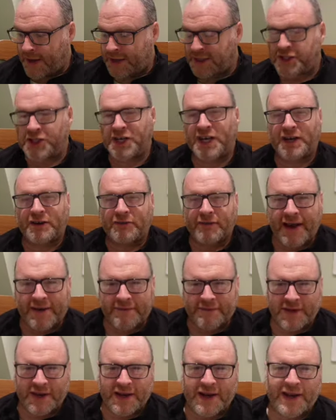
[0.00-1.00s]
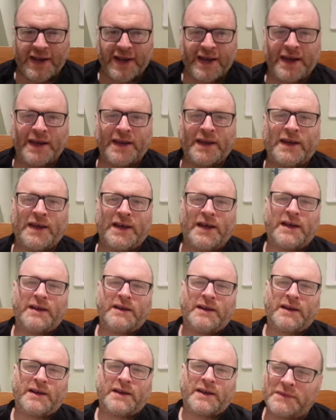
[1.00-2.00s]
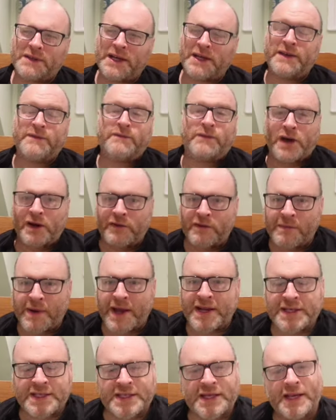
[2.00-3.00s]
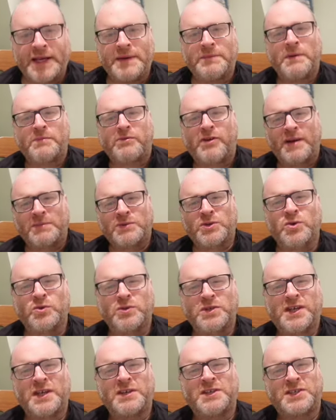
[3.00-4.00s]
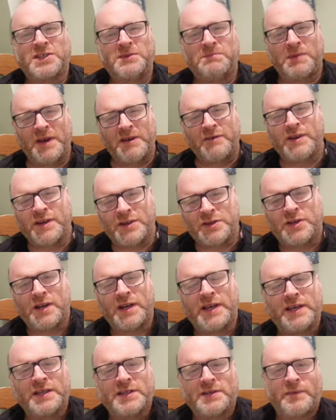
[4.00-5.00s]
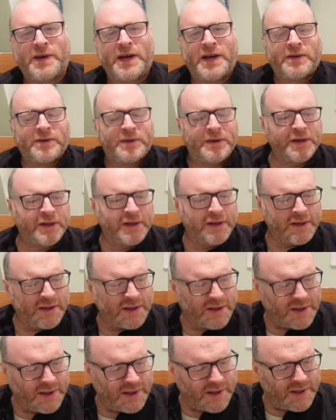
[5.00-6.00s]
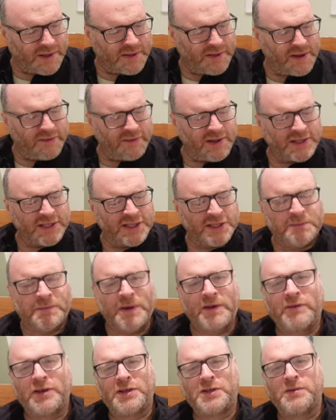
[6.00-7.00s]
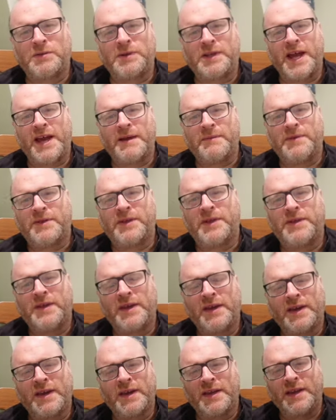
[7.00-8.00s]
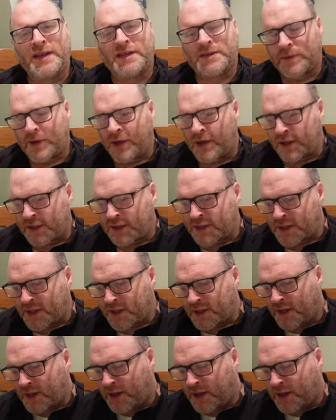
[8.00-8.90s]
geographically and environmentally, but perhaps also spiritually as well. There is a spiritual depth, I think, in these works.